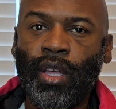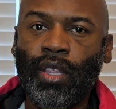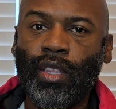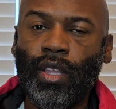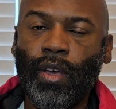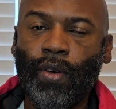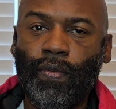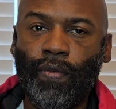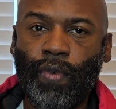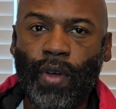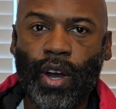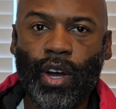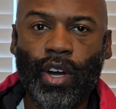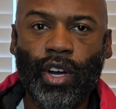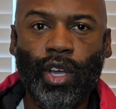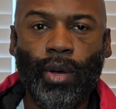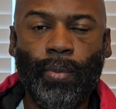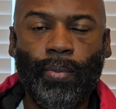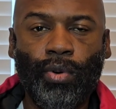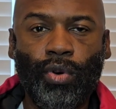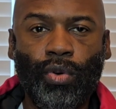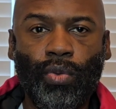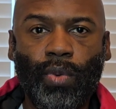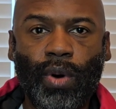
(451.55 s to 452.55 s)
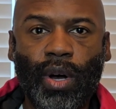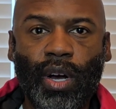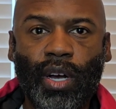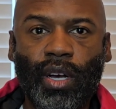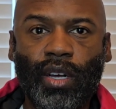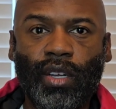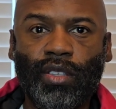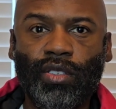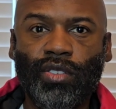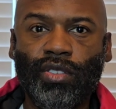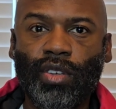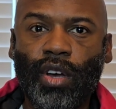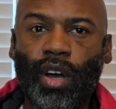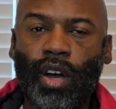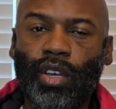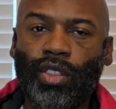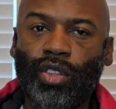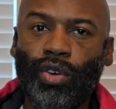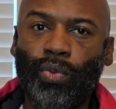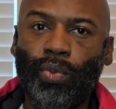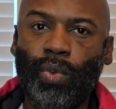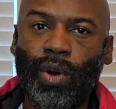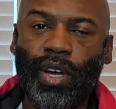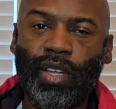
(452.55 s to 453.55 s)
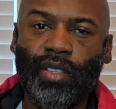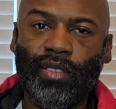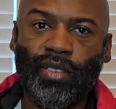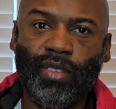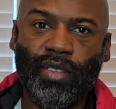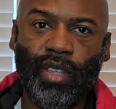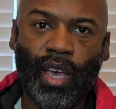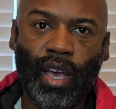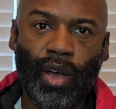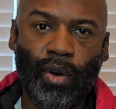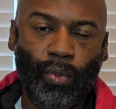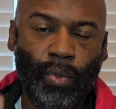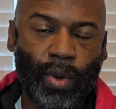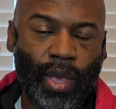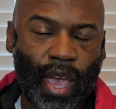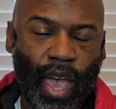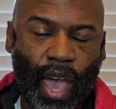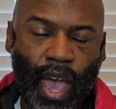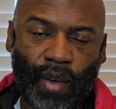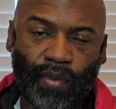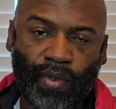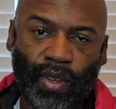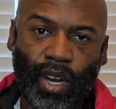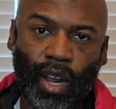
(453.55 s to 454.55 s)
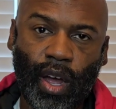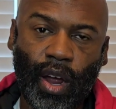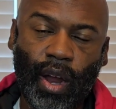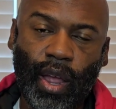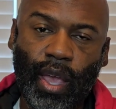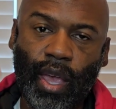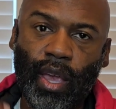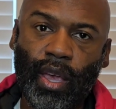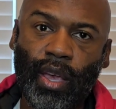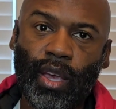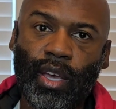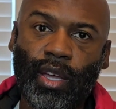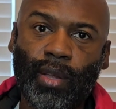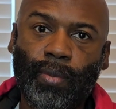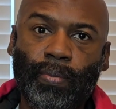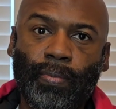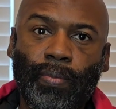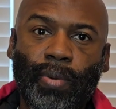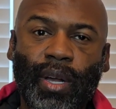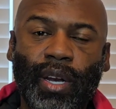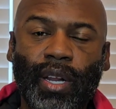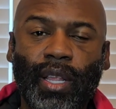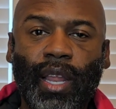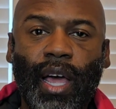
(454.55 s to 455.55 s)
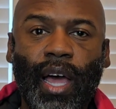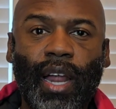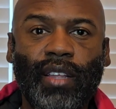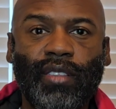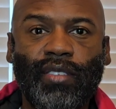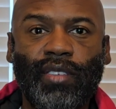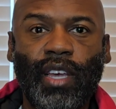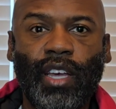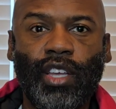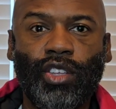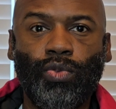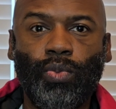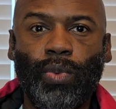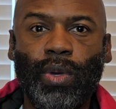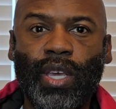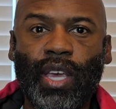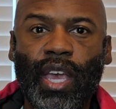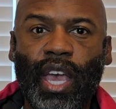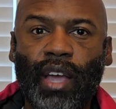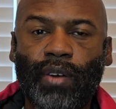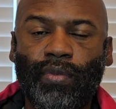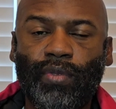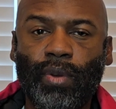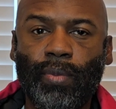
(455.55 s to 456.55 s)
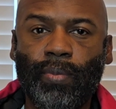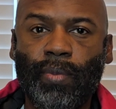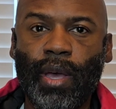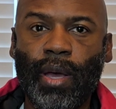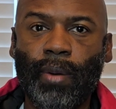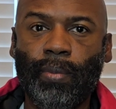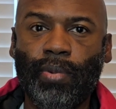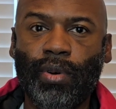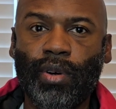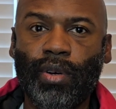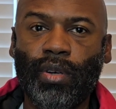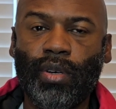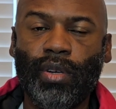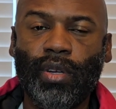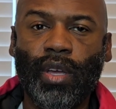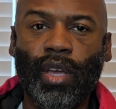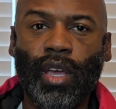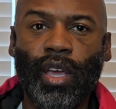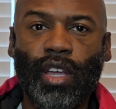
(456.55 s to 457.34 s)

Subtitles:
The variable ones are the ones that we have in our head, but a lot of times we can't remember.